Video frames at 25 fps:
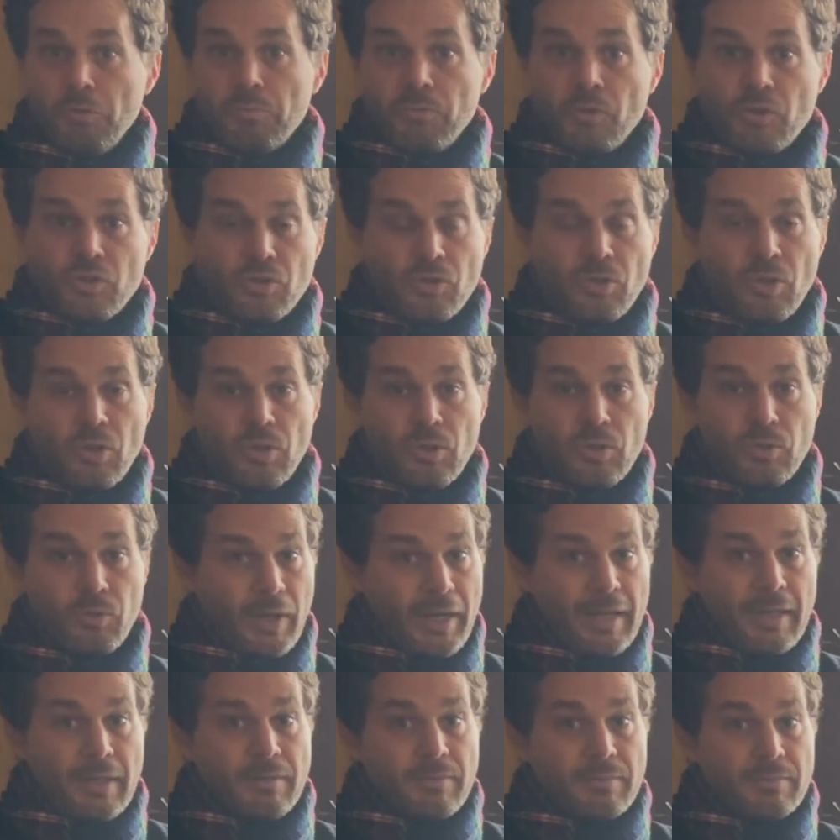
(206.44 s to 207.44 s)
those are all
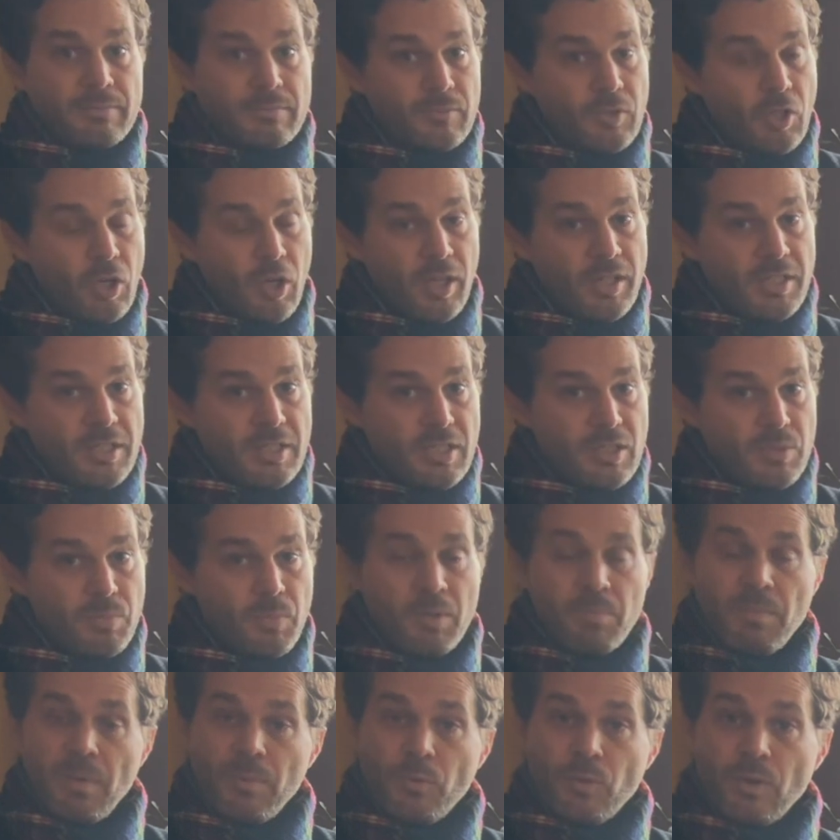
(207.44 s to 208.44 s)
great causes, but
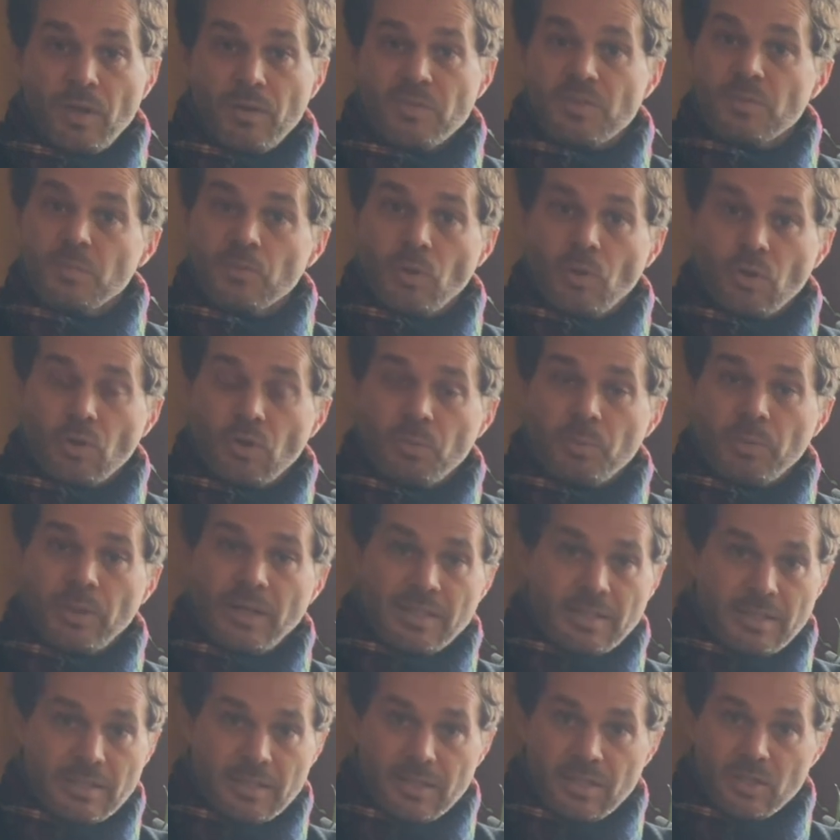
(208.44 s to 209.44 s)
maybe you have some local
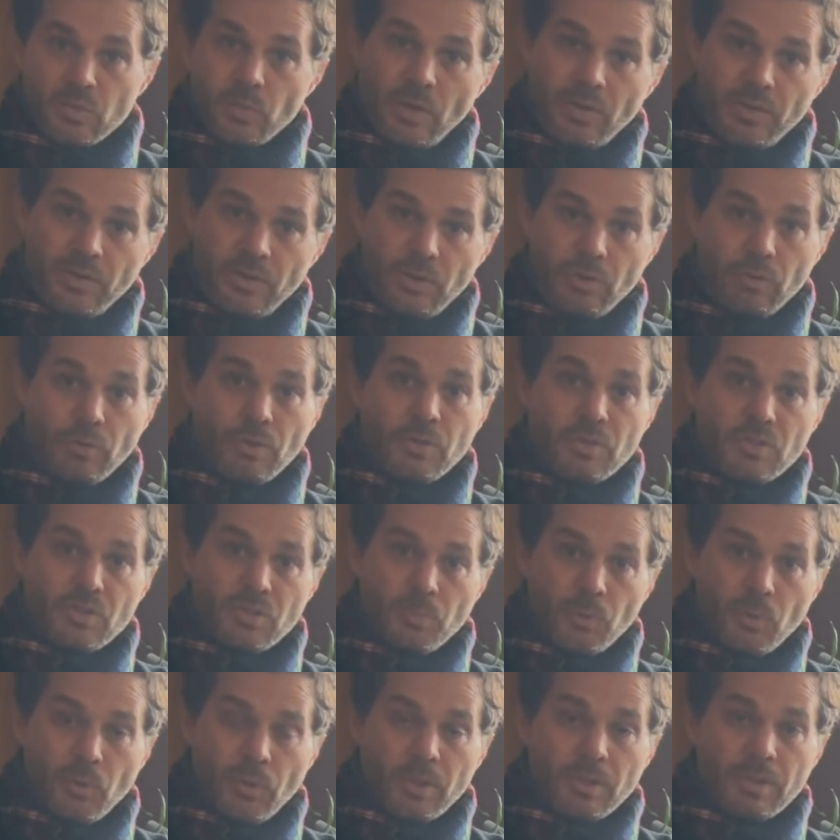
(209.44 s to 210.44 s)
places as well that you can
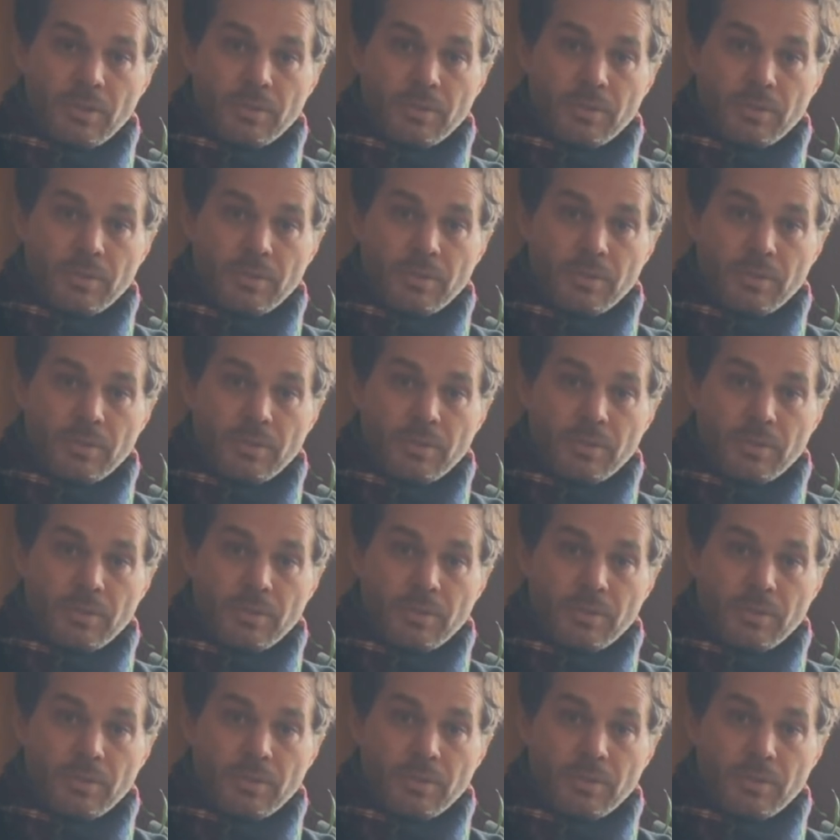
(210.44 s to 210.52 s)
support.